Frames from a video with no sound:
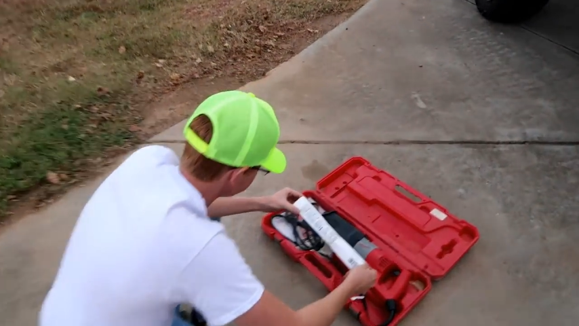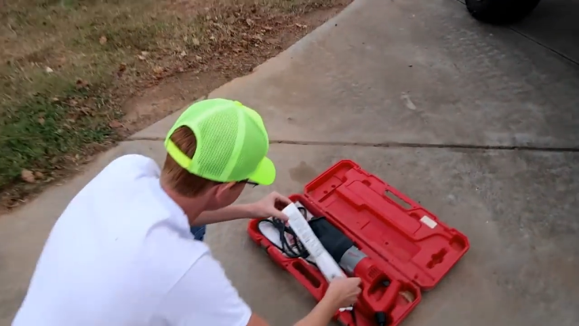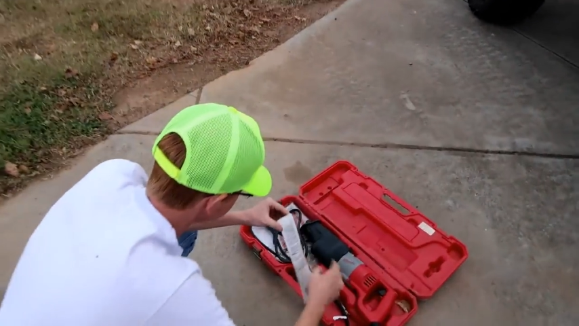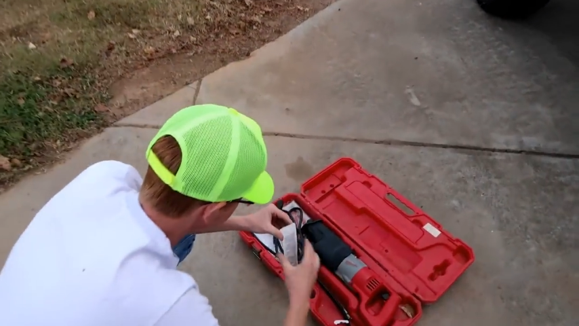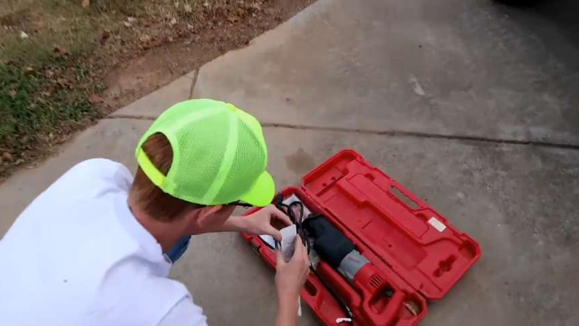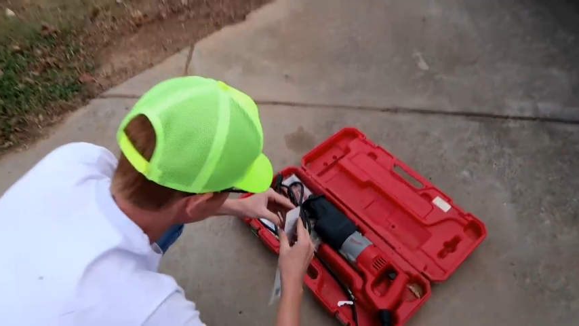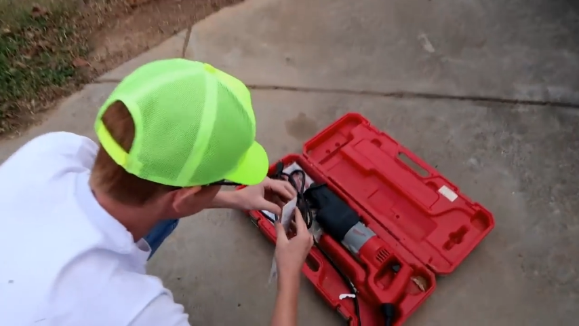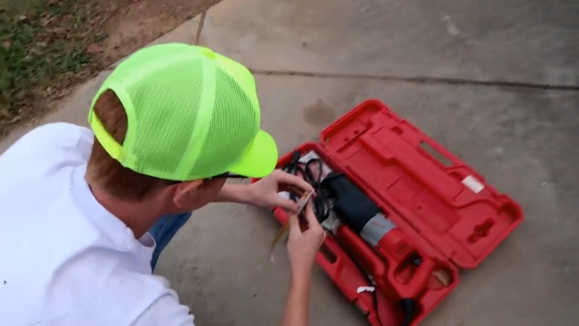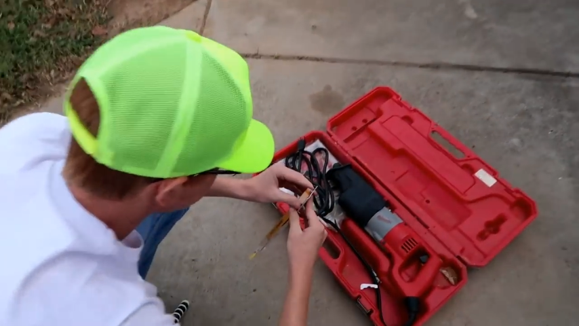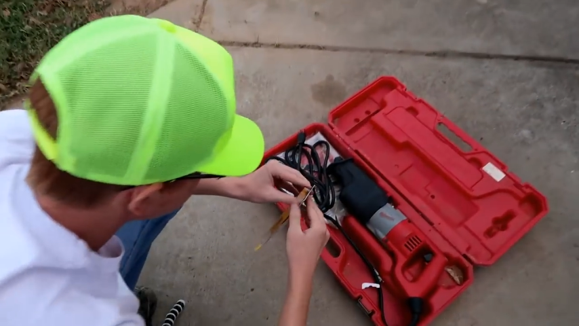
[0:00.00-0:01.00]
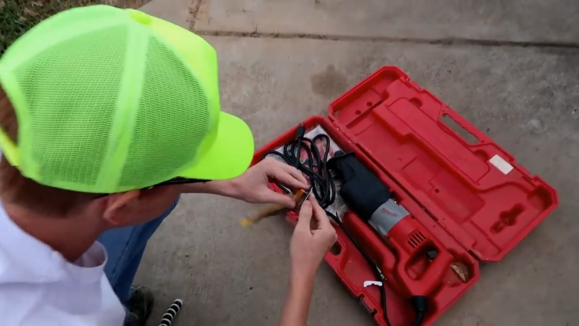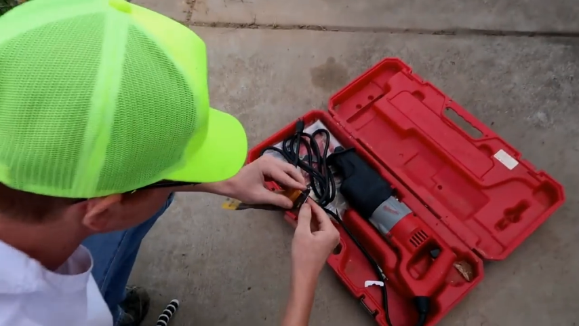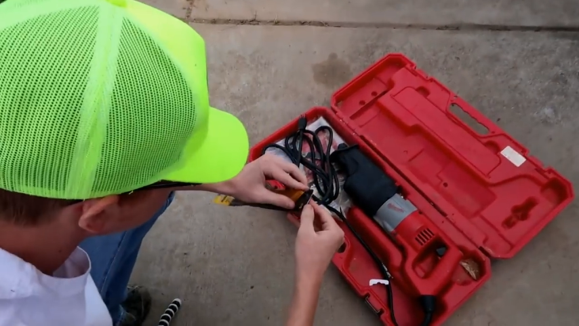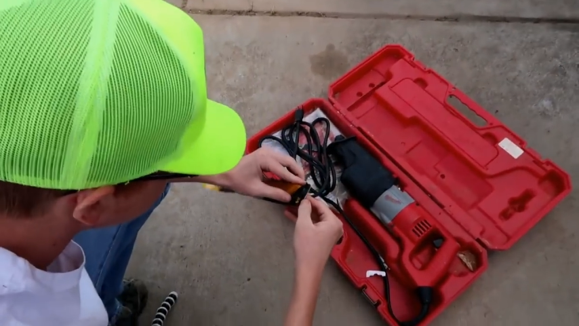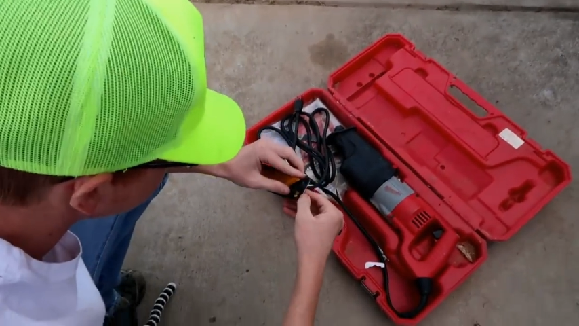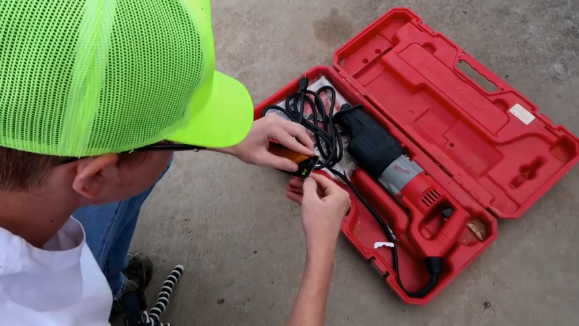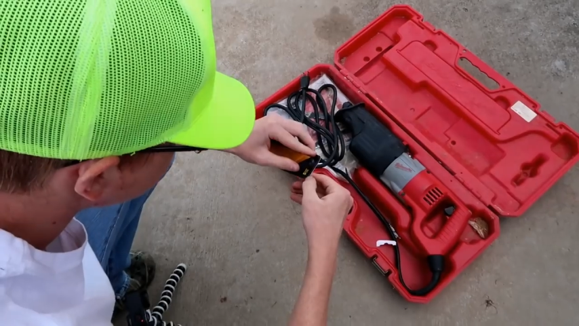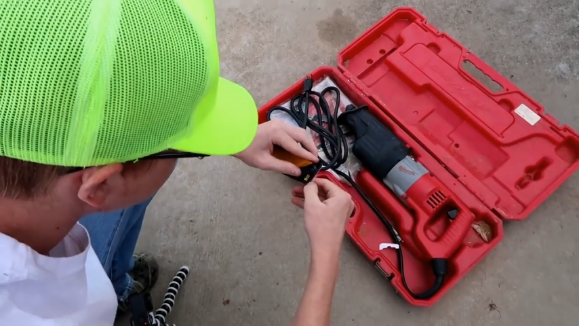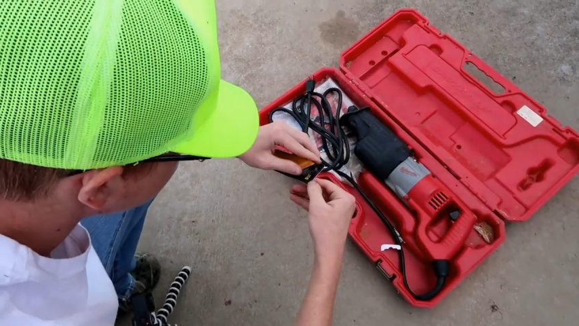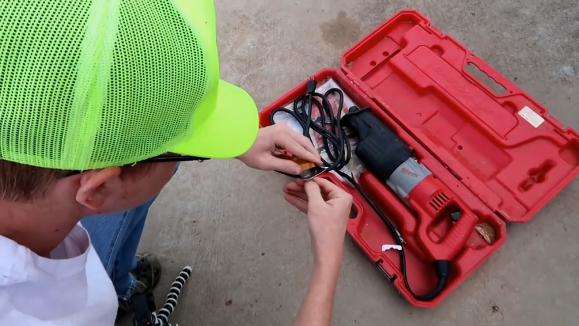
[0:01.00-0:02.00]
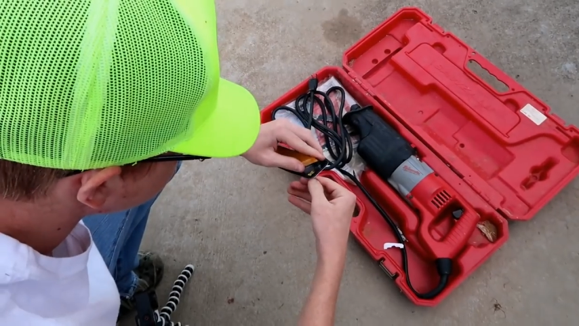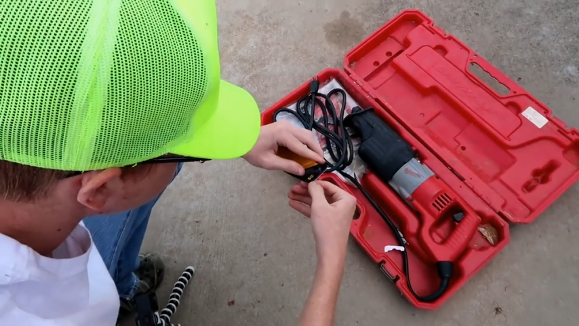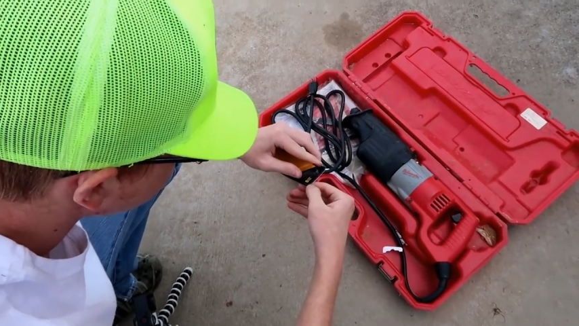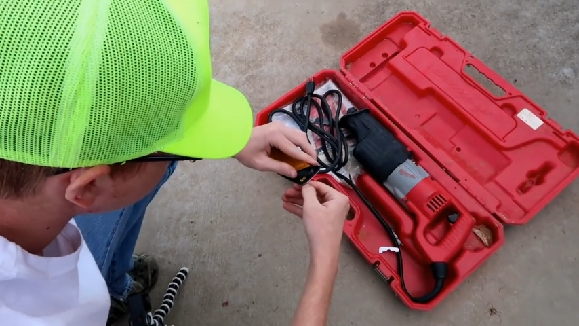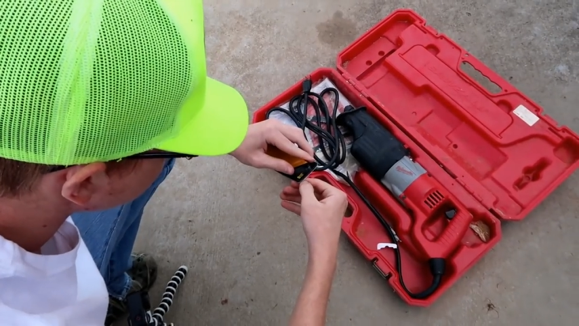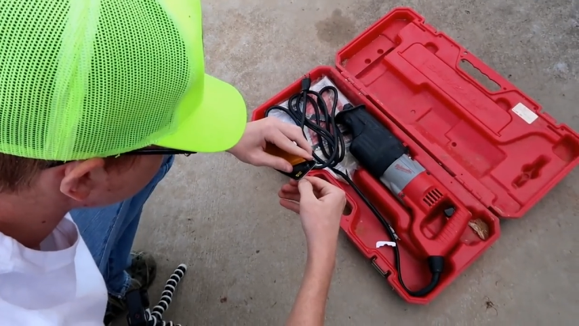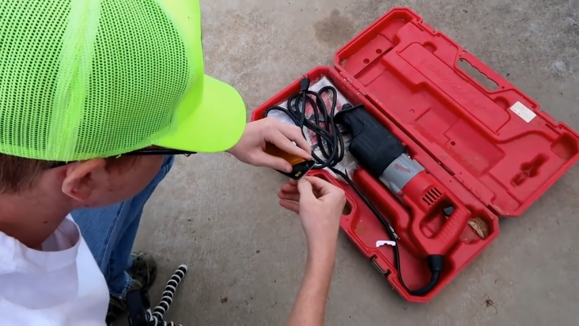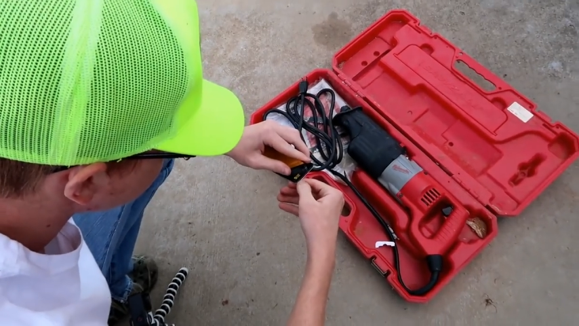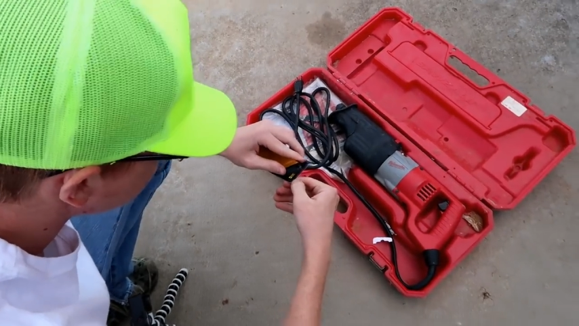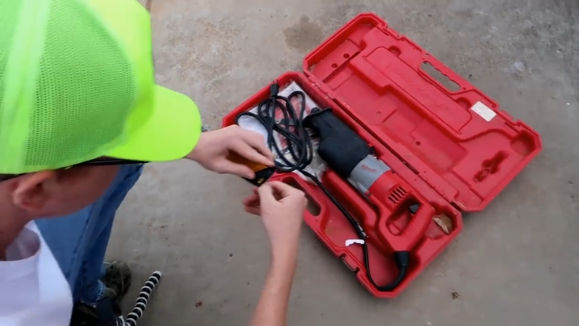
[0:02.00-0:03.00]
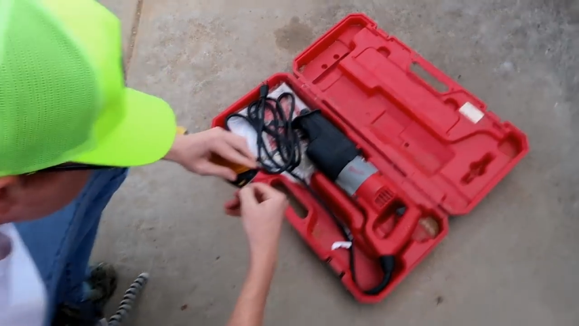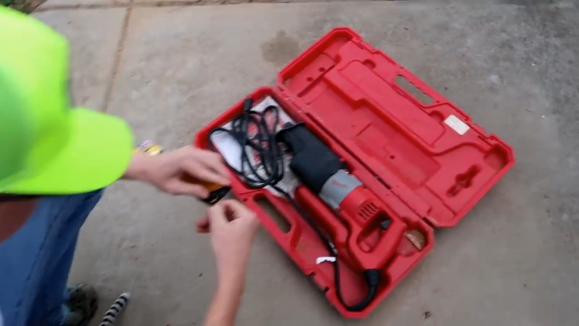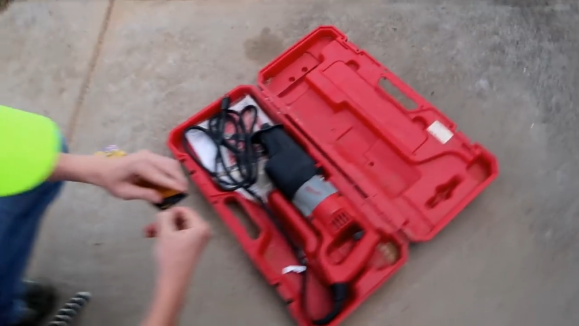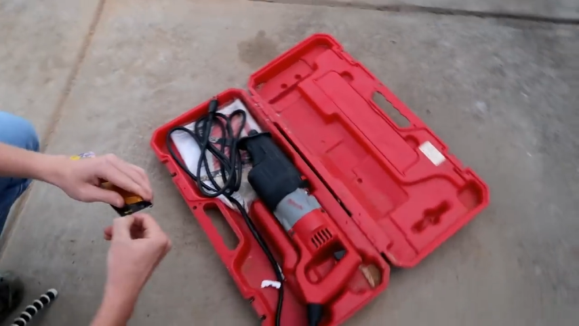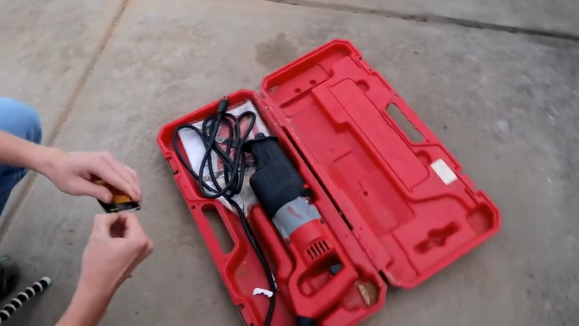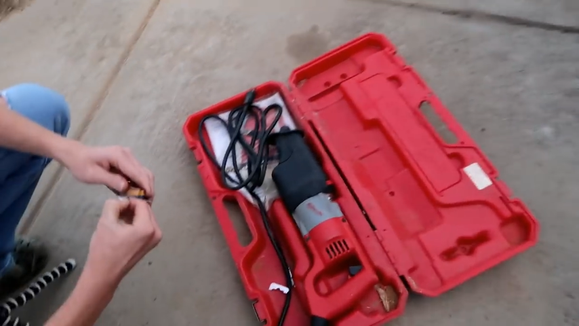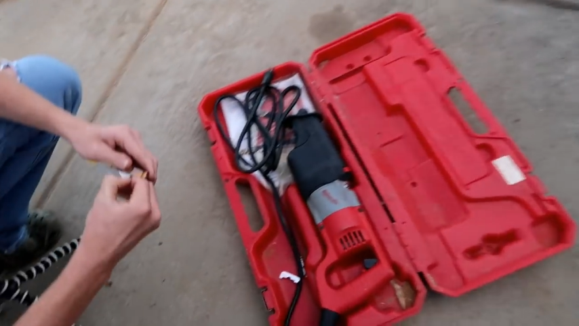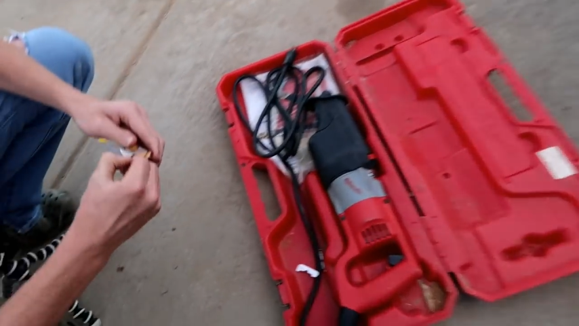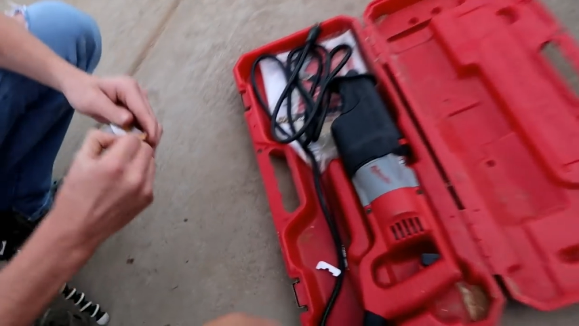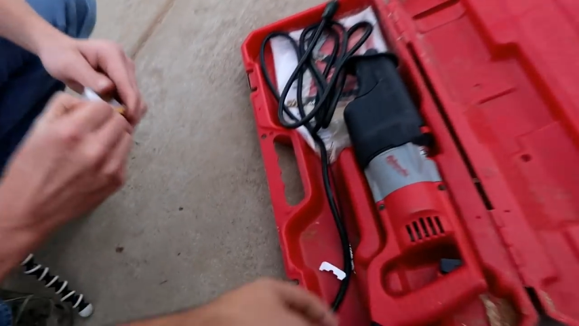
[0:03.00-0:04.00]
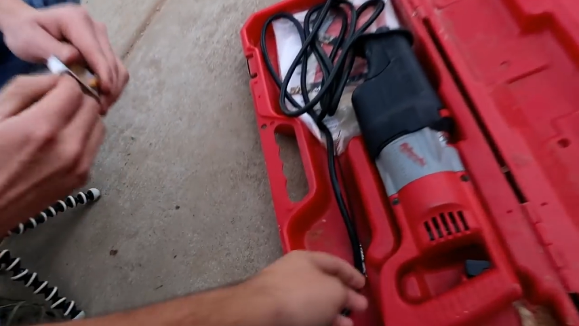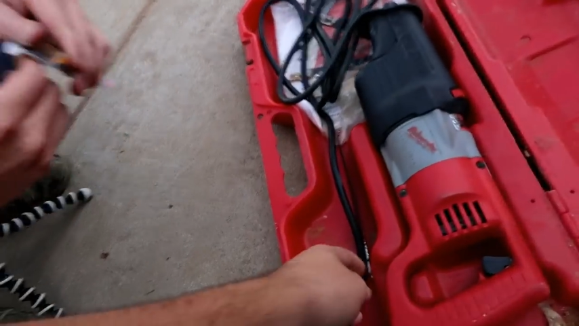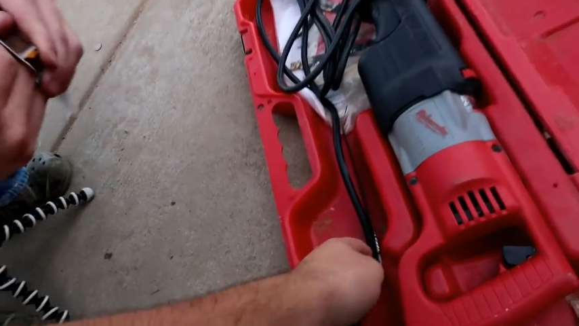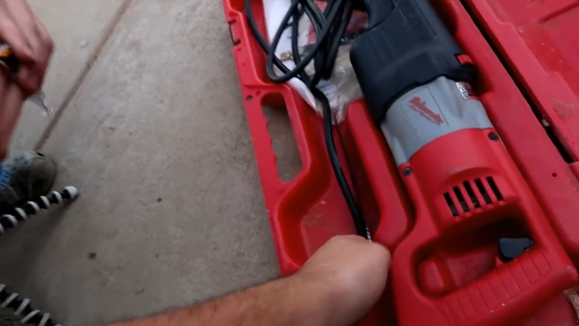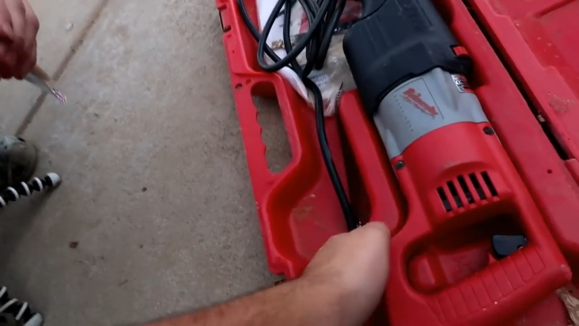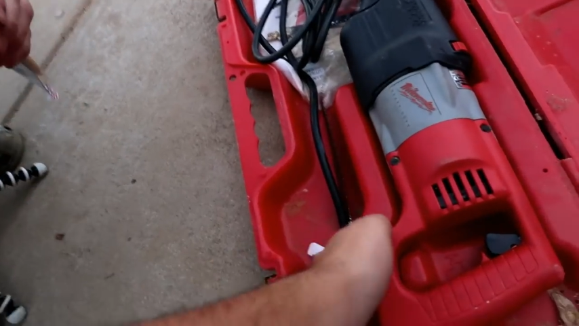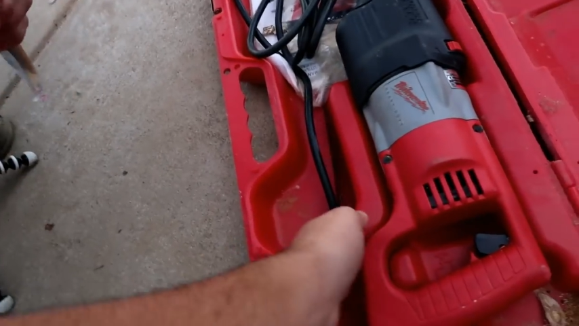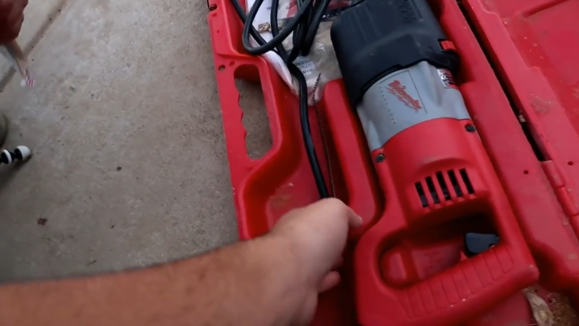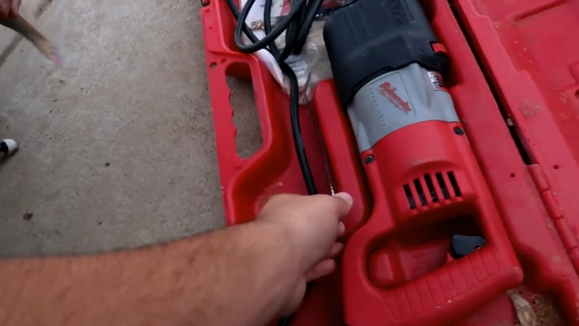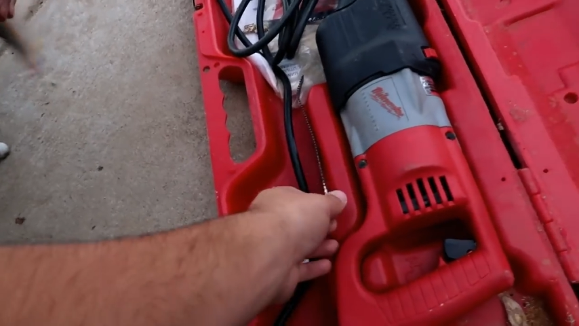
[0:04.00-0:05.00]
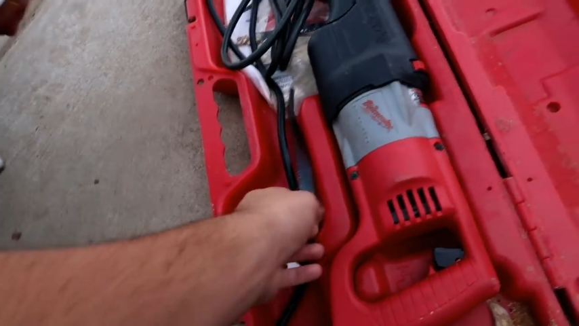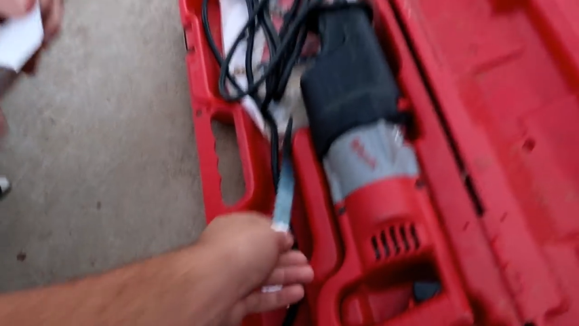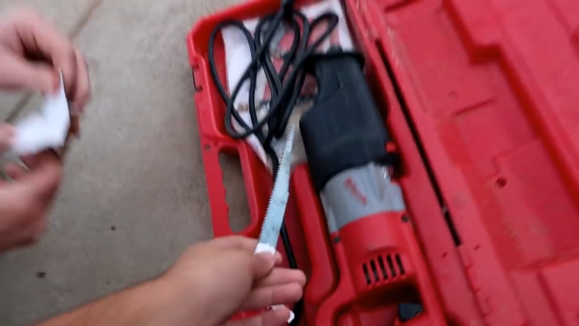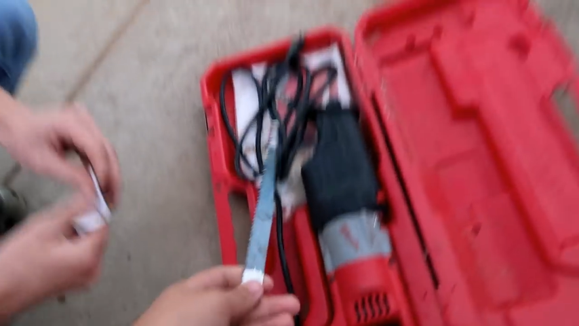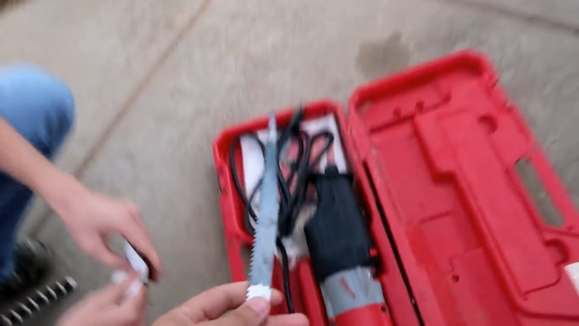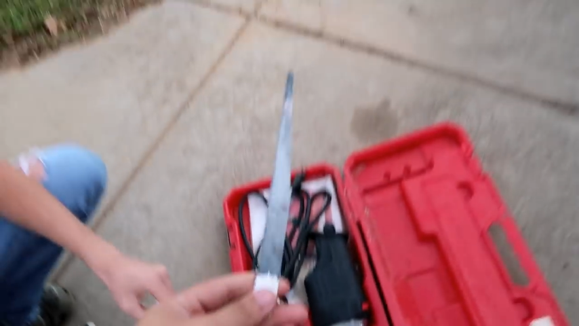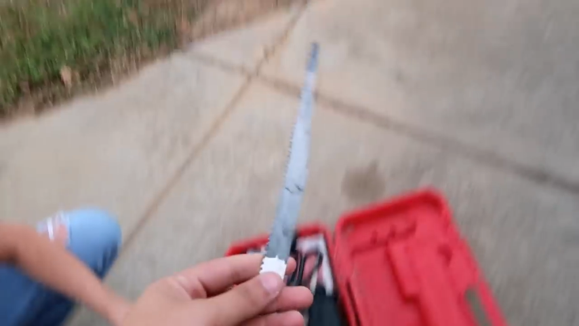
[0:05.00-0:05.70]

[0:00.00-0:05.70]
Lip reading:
[unreadable: no face in view]